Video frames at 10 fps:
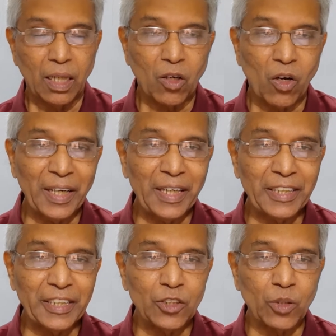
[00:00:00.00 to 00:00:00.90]

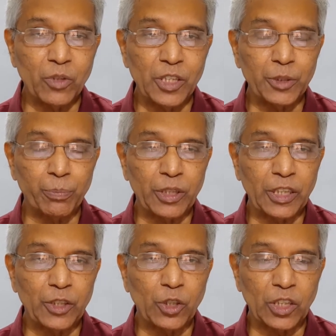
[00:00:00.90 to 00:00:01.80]
Contradiction, of course, is
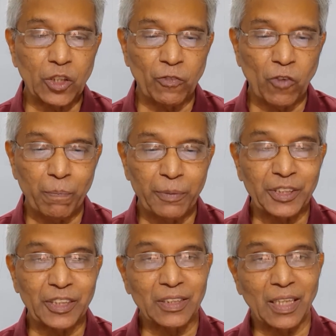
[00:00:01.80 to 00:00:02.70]
putting together of
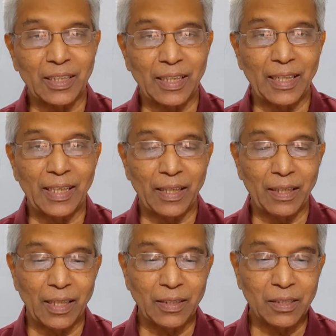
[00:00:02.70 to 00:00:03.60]
opposites like day
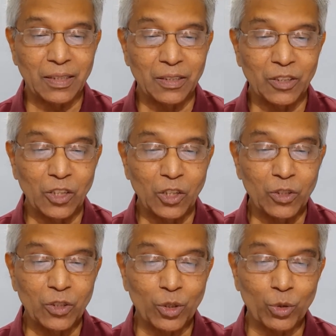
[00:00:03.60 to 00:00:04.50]
and night,
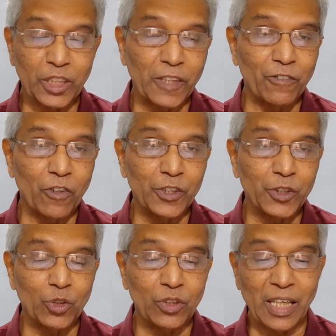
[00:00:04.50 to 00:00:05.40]
truth and
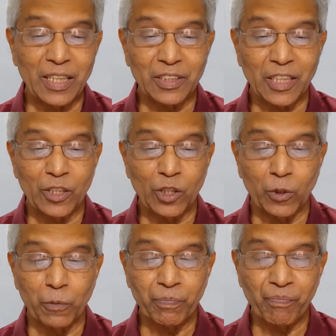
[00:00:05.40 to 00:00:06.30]
falsehood, yes and
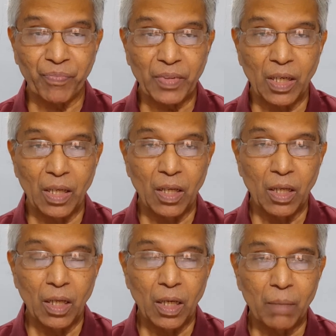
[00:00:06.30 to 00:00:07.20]
no.
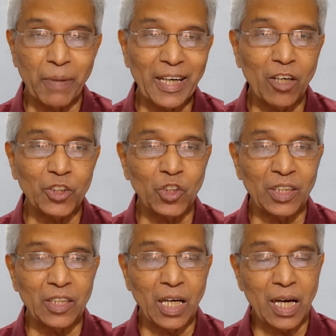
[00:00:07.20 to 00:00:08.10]
A paradox,
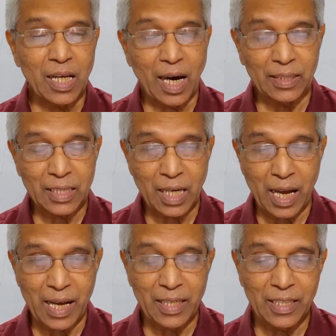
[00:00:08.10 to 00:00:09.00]
on the other
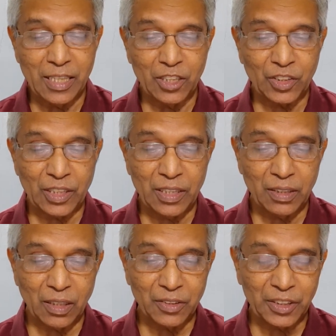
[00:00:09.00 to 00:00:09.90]
hand, is
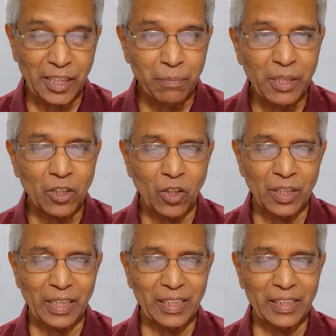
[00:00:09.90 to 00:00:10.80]
a seeming
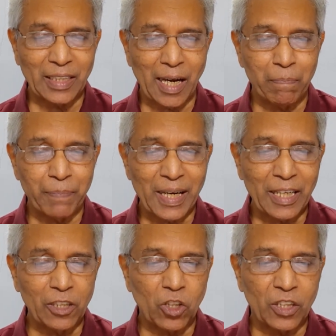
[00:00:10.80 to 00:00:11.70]
contradiction,
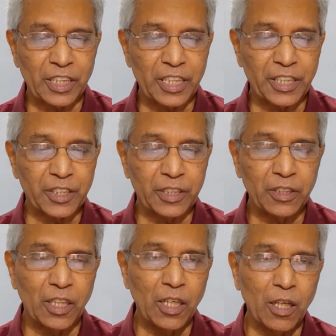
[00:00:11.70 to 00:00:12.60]
apparent
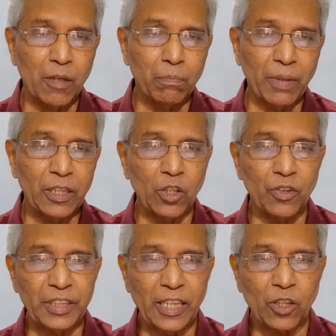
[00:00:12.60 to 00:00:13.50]
contradiction, but
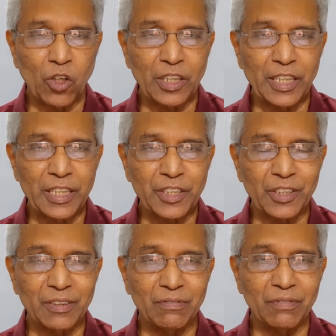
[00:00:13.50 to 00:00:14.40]
no real
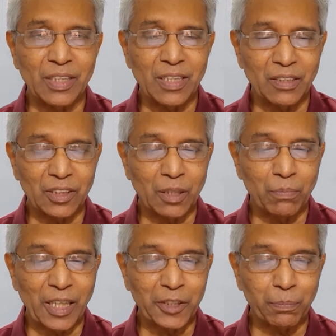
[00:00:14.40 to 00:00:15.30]
contradiction. There is
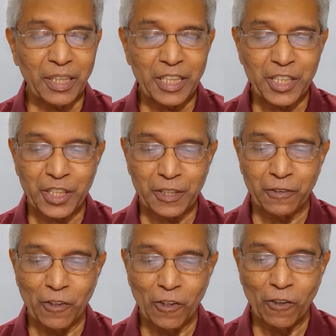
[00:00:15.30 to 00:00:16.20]
some
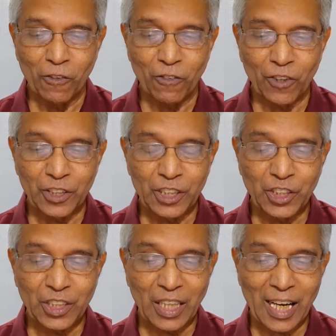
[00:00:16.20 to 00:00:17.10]
explanation for
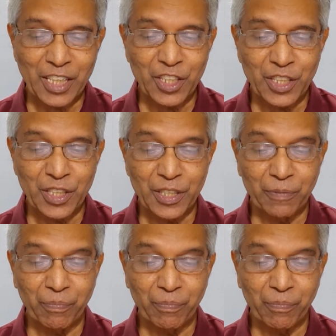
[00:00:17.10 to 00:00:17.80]
this clash.